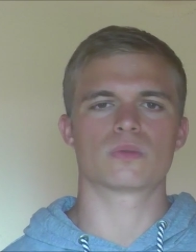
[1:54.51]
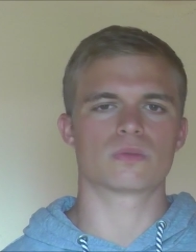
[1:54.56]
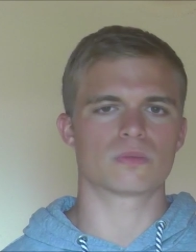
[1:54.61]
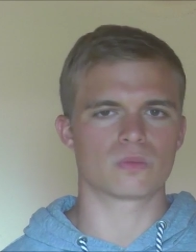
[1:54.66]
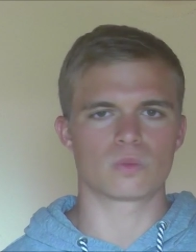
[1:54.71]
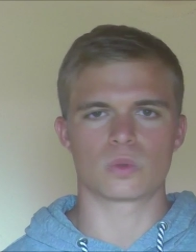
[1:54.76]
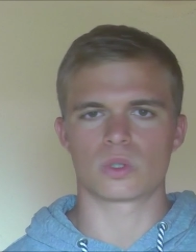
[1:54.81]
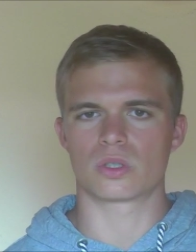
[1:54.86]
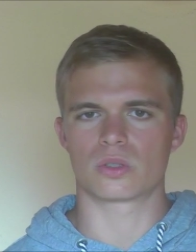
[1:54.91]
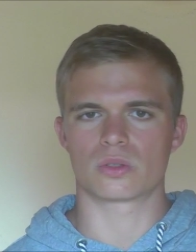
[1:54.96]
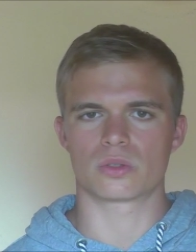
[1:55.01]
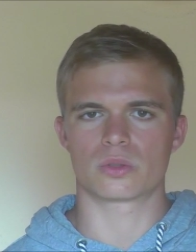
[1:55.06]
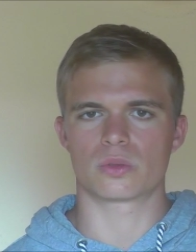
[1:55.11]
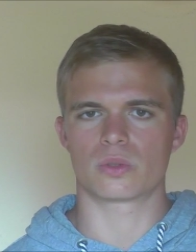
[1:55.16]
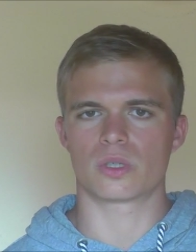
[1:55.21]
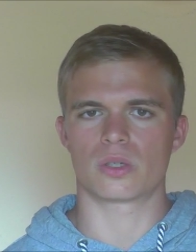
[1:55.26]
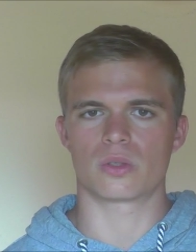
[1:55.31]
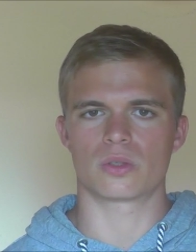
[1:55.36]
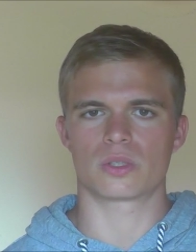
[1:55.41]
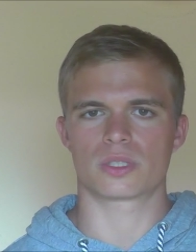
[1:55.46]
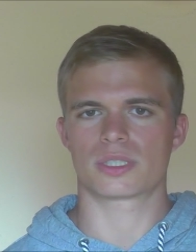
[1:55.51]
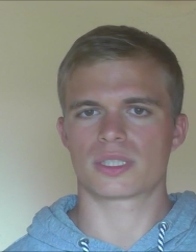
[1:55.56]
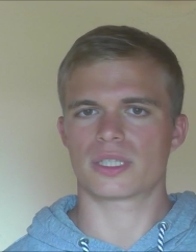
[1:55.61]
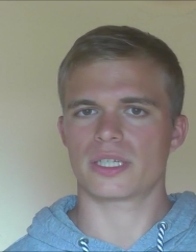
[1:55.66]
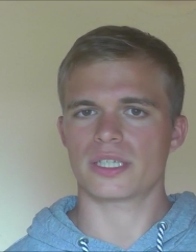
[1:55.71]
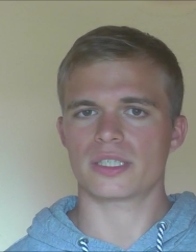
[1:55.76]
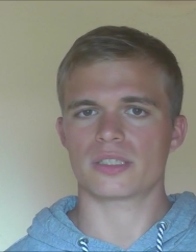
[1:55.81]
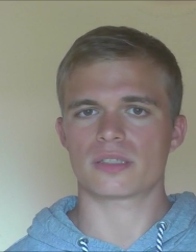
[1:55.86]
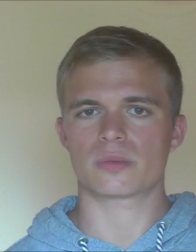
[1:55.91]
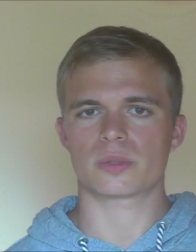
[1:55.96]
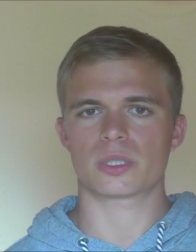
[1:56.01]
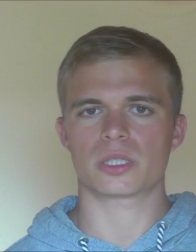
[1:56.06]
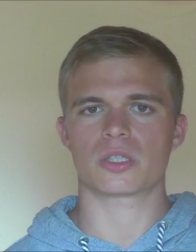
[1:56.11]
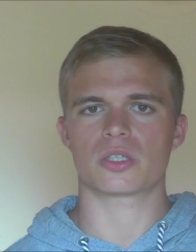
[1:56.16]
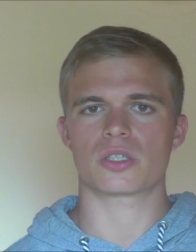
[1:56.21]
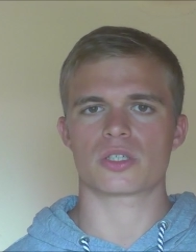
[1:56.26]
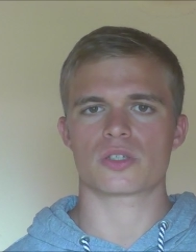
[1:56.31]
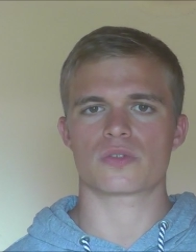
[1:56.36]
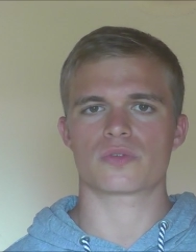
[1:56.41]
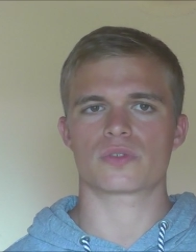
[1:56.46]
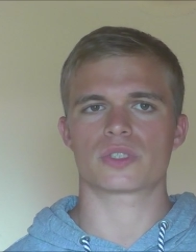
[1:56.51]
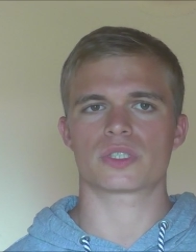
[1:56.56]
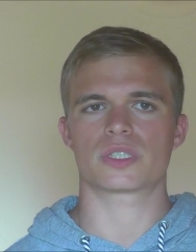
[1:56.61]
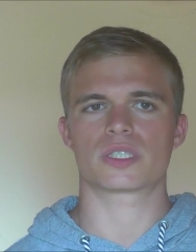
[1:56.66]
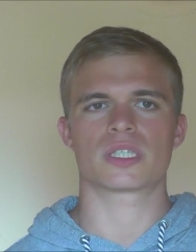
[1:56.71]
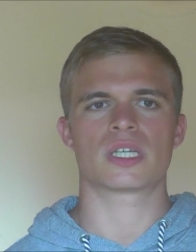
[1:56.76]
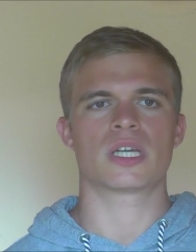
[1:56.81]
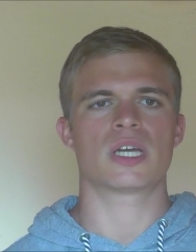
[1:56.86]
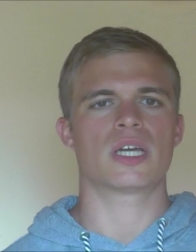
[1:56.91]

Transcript: one or two hours later because of it,